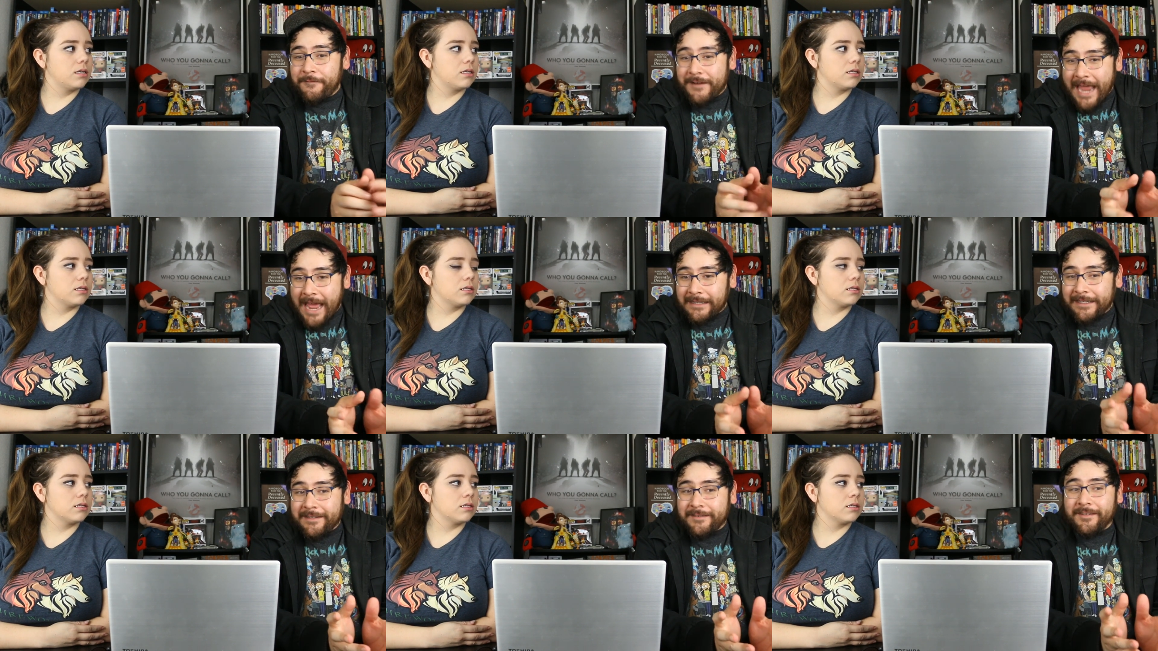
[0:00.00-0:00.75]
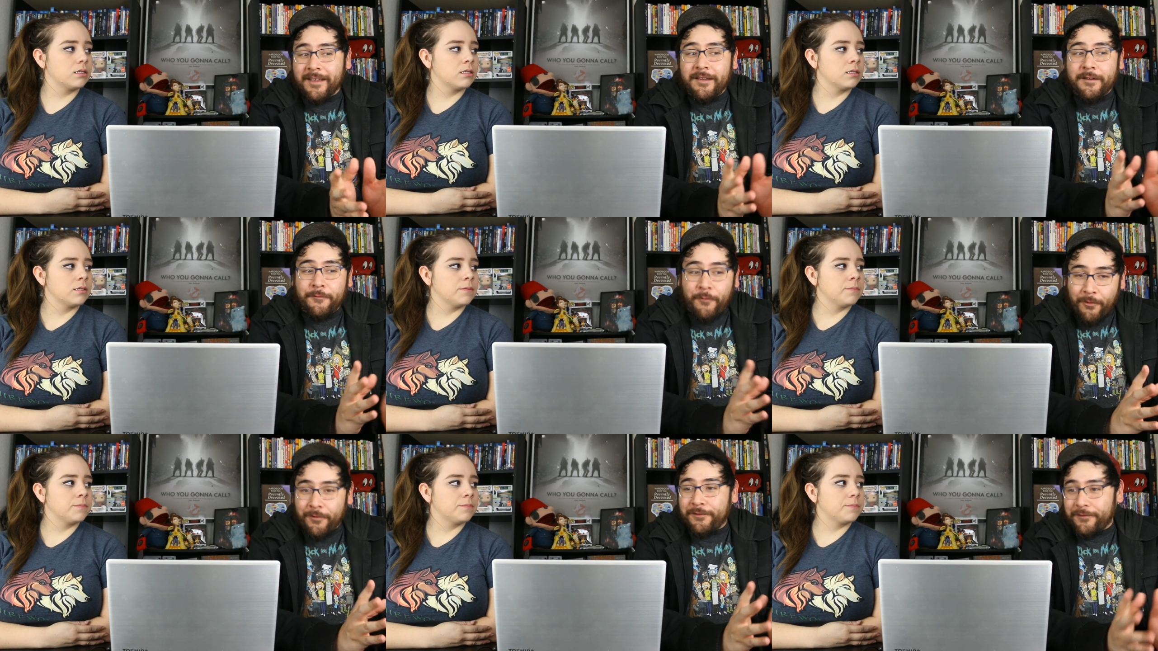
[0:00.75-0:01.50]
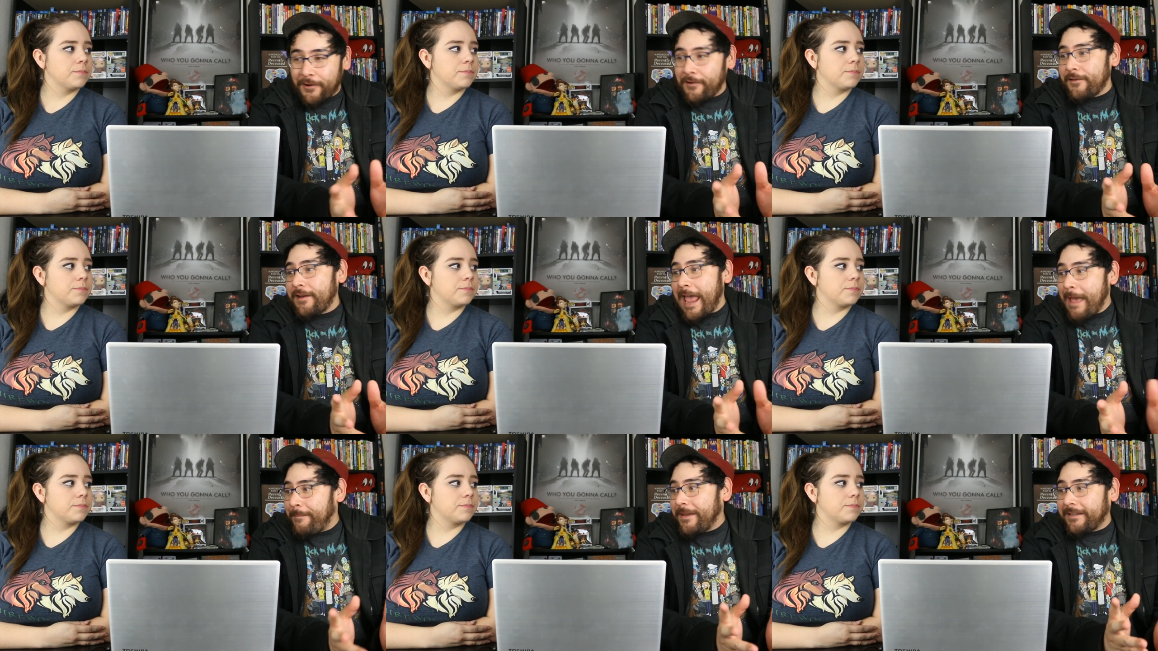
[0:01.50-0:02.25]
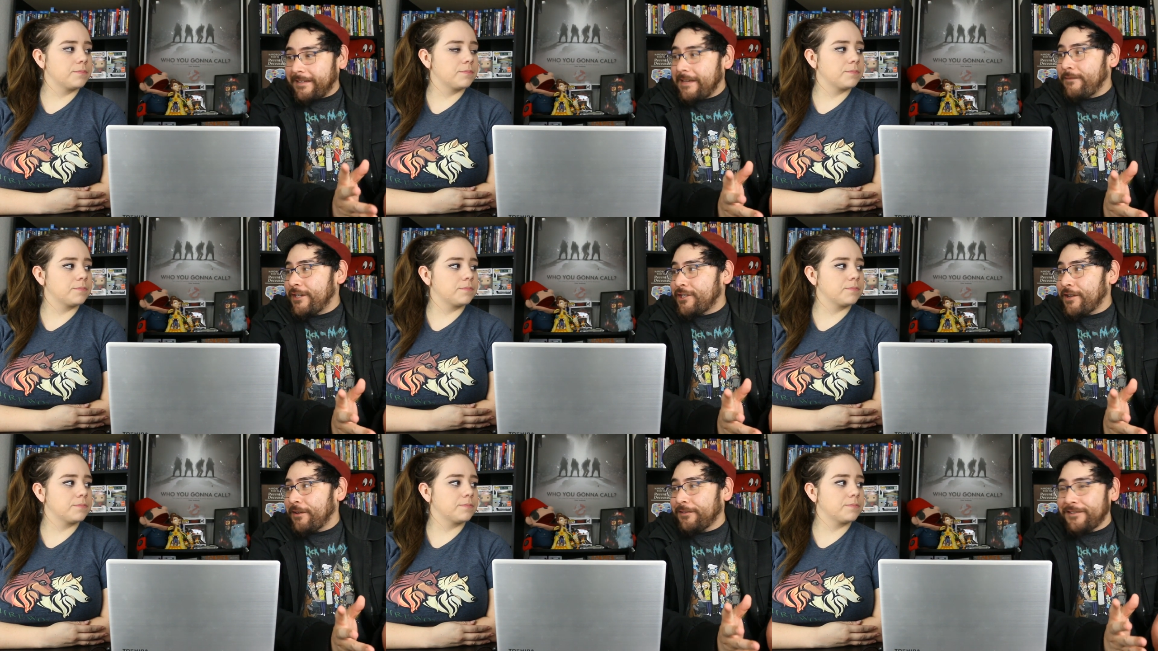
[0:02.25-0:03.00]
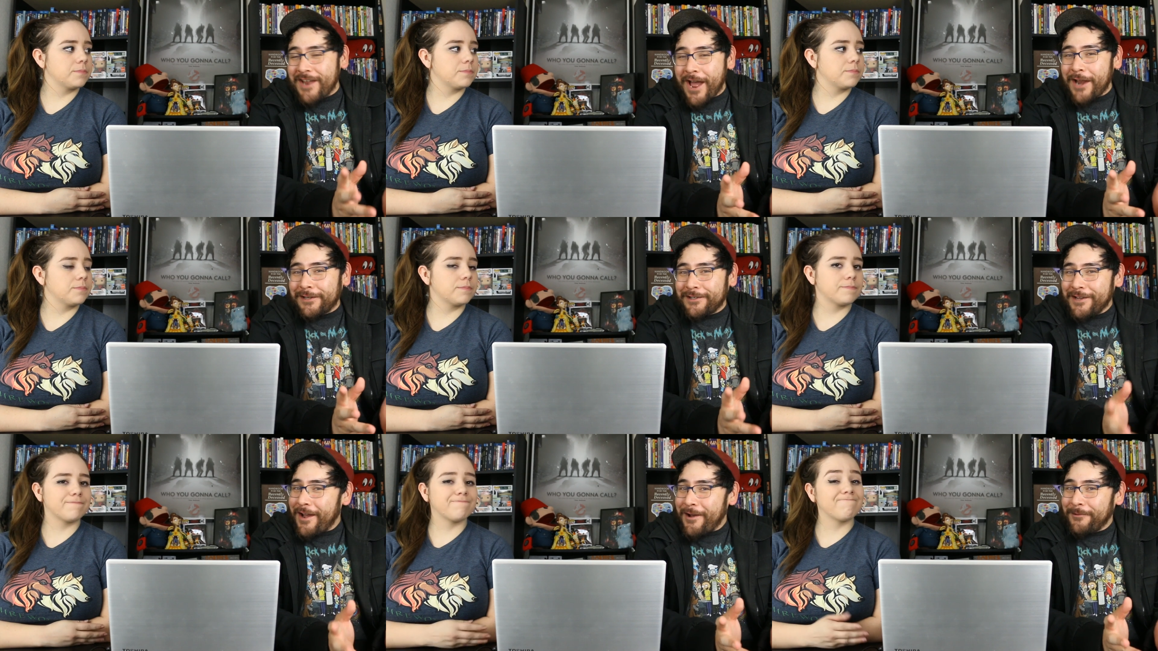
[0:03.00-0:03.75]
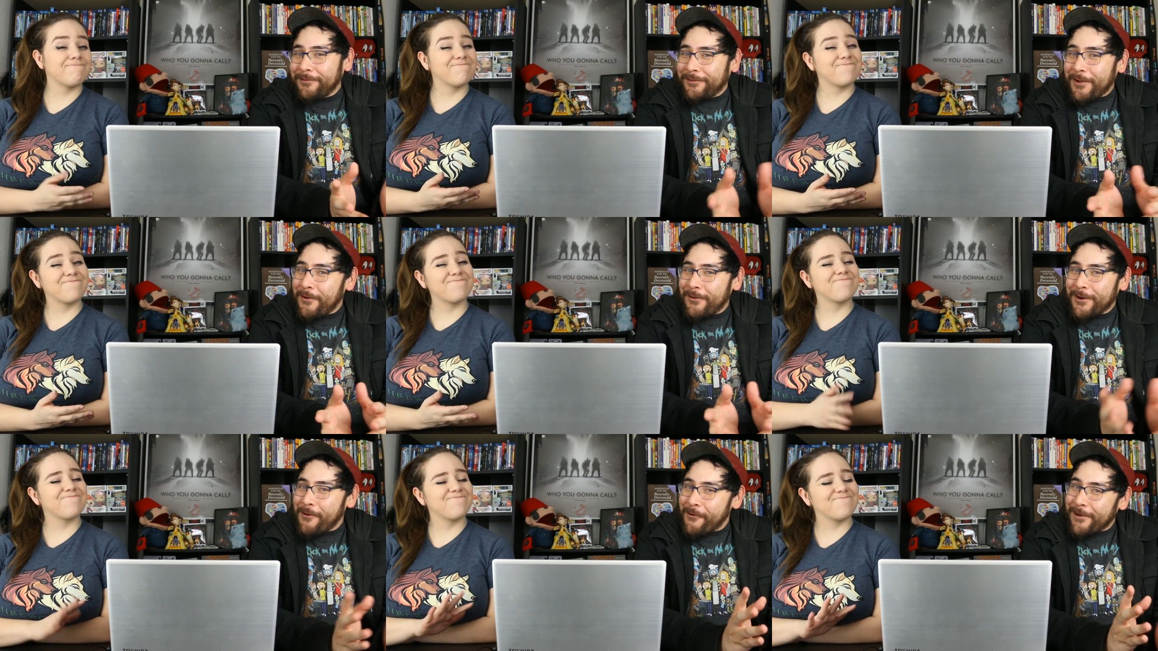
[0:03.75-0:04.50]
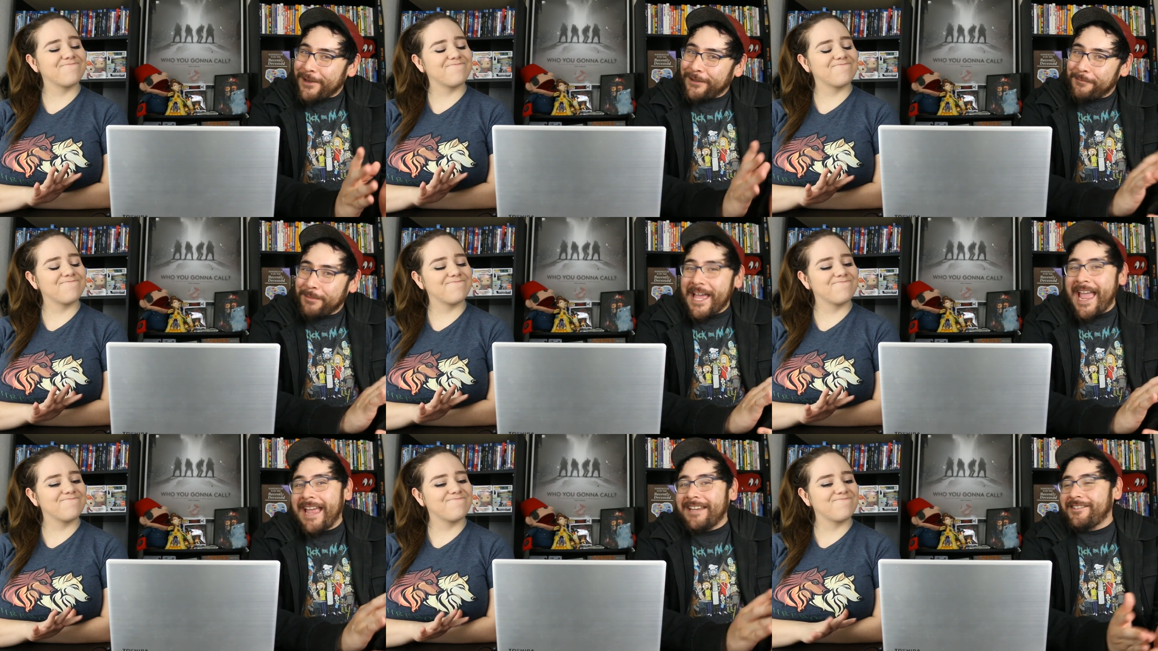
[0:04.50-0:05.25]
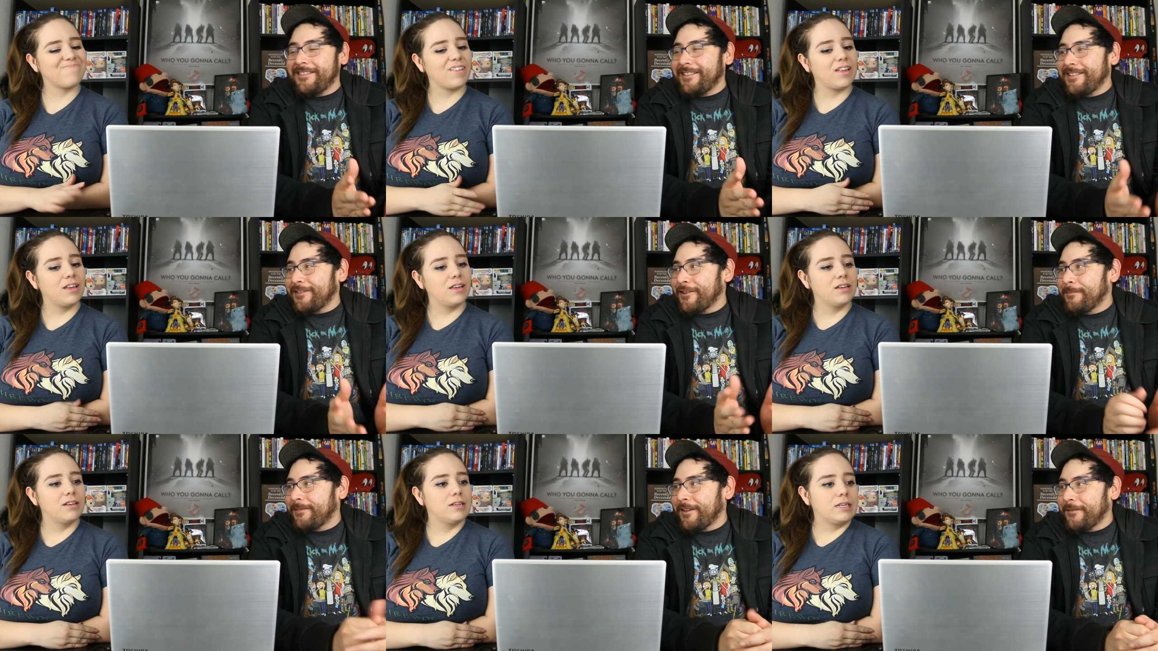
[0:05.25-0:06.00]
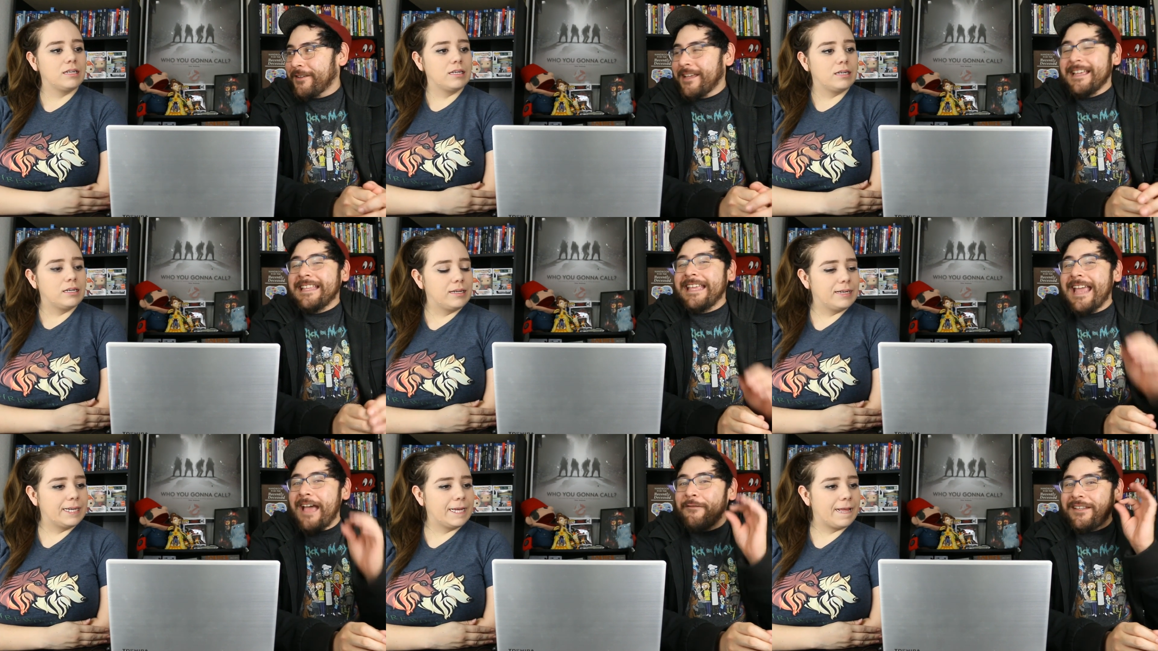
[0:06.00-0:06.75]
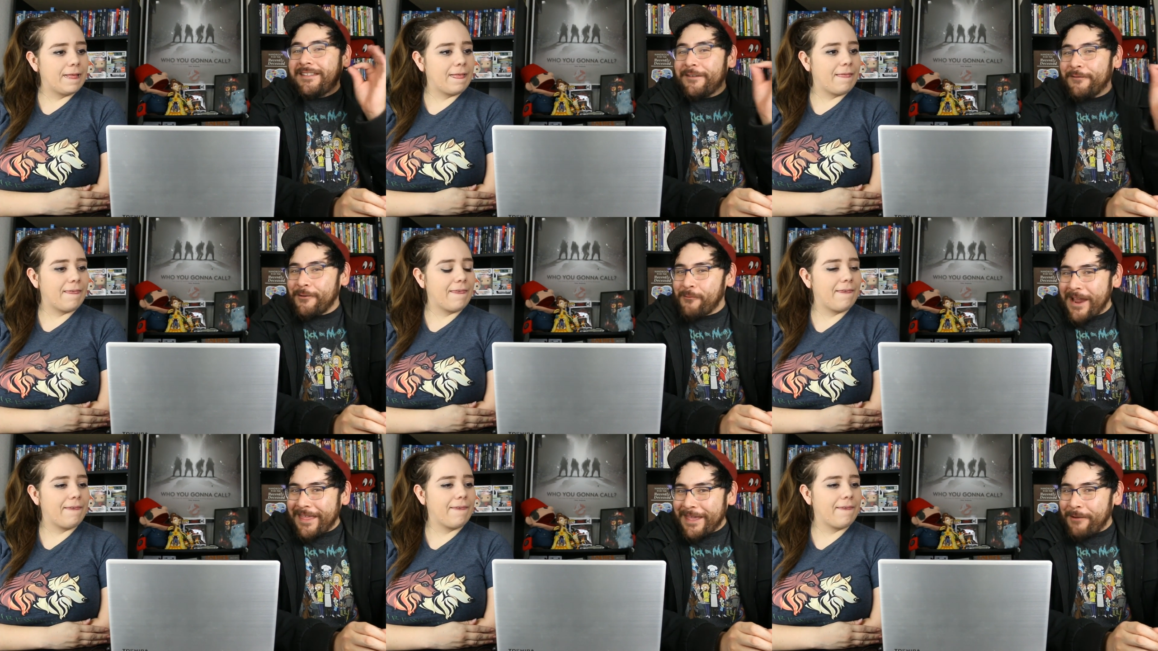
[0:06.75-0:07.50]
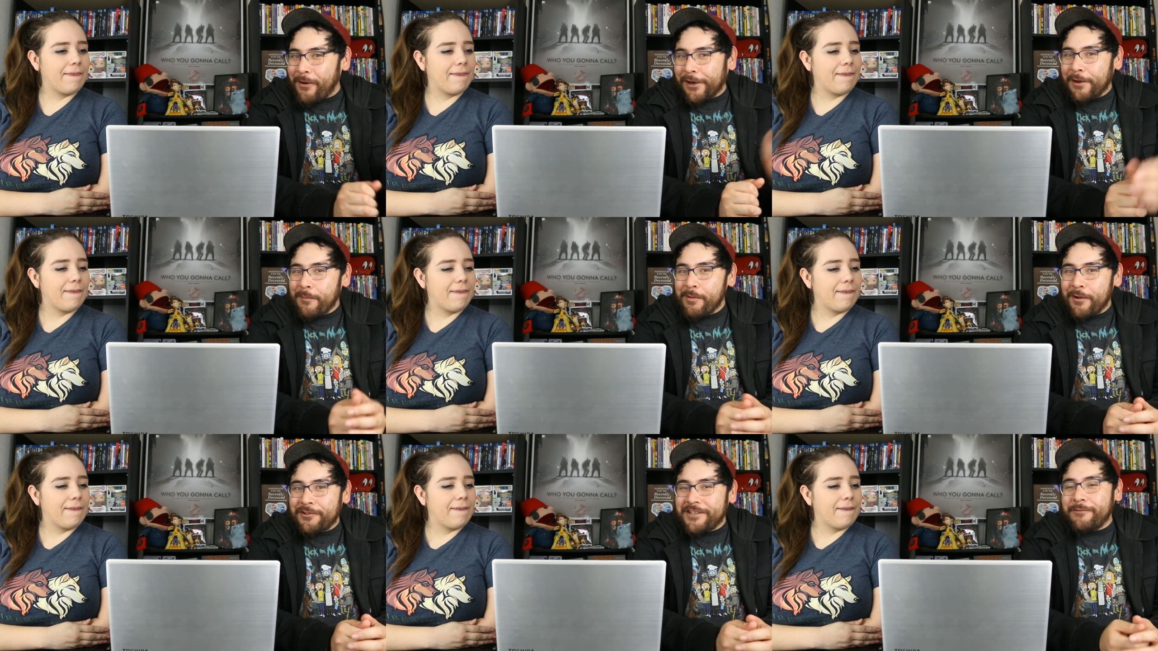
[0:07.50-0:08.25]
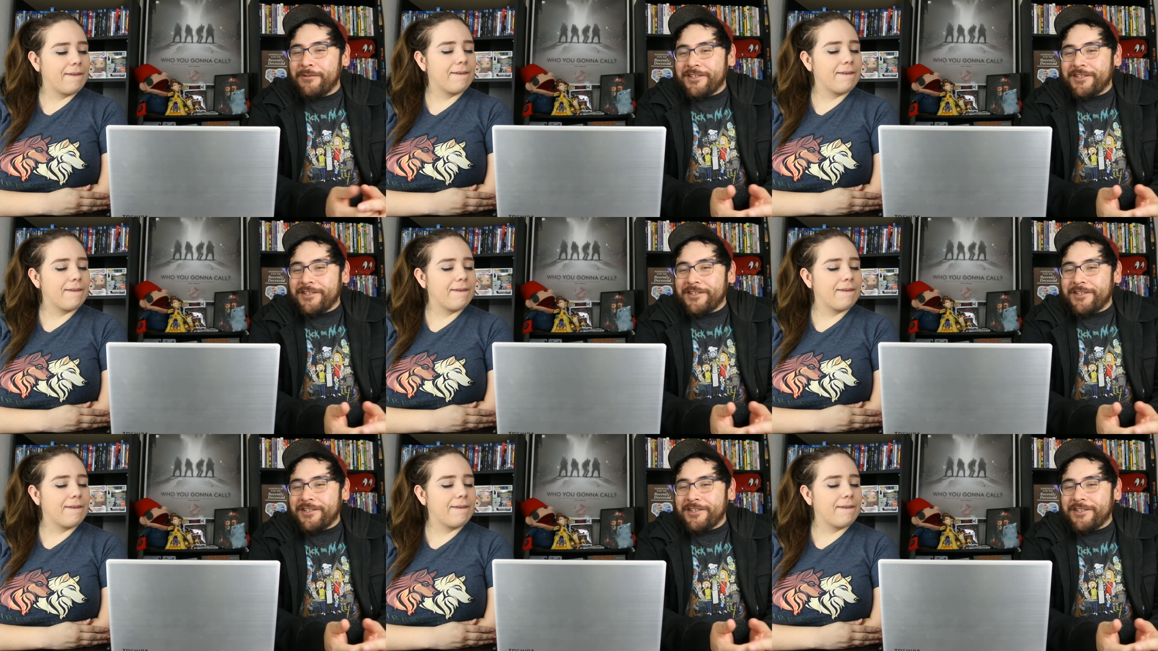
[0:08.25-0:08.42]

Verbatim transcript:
Speaker 1: finales for certain epic T V shows not go so according to plan, just in terms of they have a different way they want to approach it,